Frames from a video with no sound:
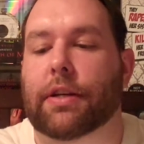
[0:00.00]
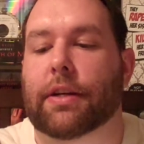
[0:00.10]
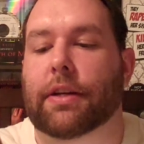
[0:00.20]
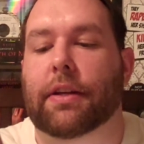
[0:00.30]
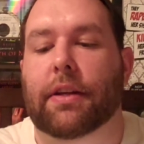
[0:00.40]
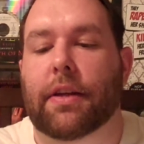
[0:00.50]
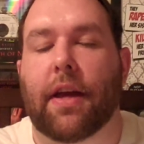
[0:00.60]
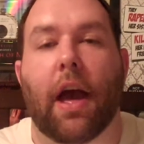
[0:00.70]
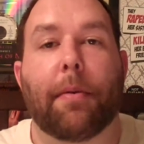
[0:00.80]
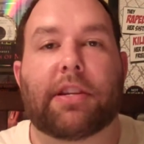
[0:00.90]

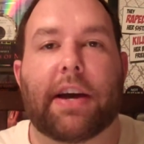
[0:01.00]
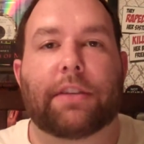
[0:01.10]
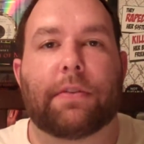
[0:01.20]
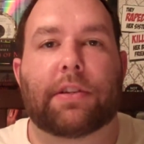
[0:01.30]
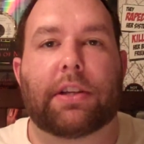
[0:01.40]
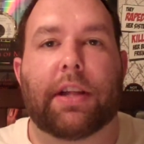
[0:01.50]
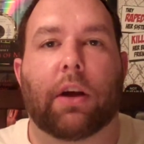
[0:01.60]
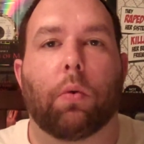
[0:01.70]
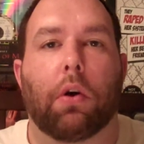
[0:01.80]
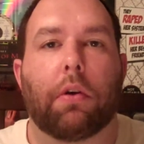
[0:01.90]
How many times have you seen
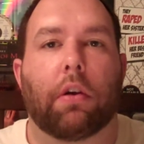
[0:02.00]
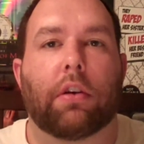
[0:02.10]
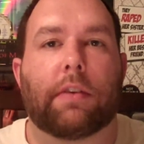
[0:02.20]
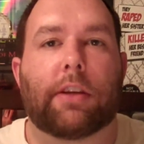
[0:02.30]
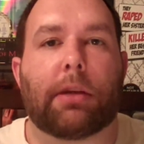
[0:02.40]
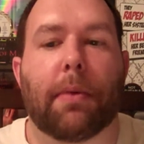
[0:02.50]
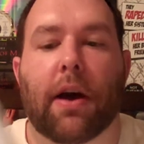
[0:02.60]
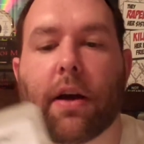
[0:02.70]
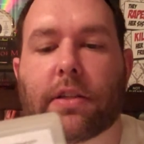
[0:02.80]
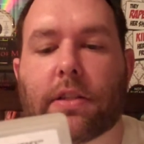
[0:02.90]
that quote on a DVD
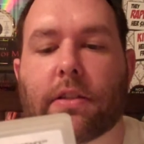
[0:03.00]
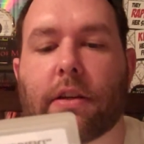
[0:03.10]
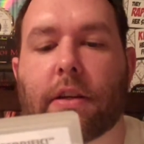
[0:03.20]
box?